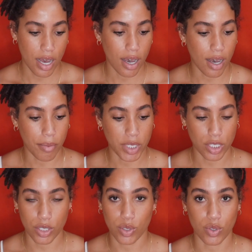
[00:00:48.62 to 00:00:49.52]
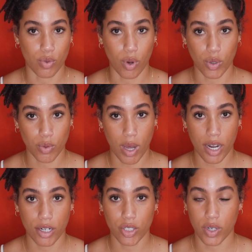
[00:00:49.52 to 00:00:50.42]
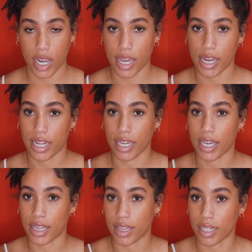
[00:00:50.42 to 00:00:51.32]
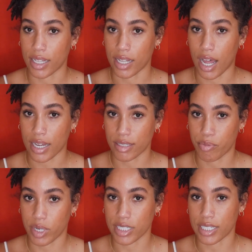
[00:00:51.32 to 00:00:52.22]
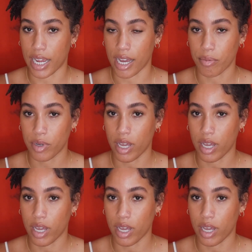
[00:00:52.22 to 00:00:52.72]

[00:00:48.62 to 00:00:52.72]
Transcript: I'm gonna just use rose water, try and get the locks pretty damp,